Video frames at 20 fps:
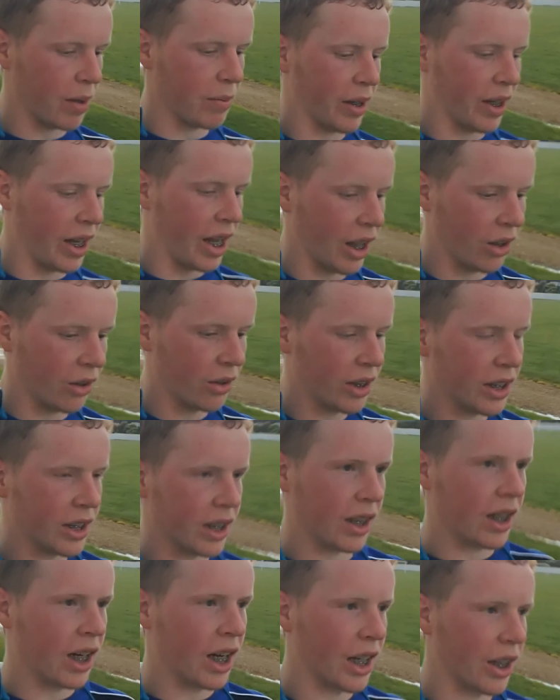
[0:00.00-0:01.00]
my calories it
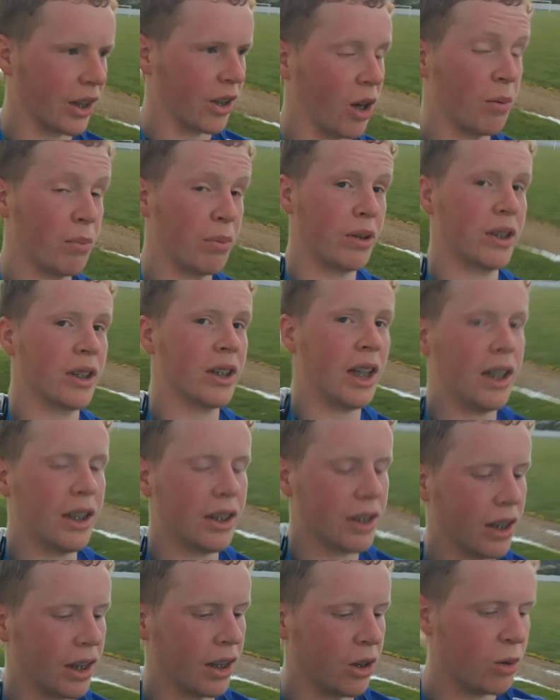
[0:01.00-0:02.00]
kind of
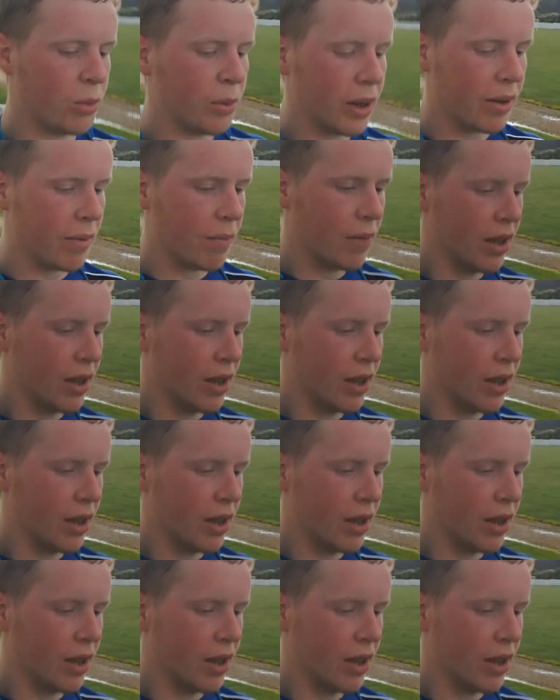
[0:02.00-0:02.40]
compensates a little bit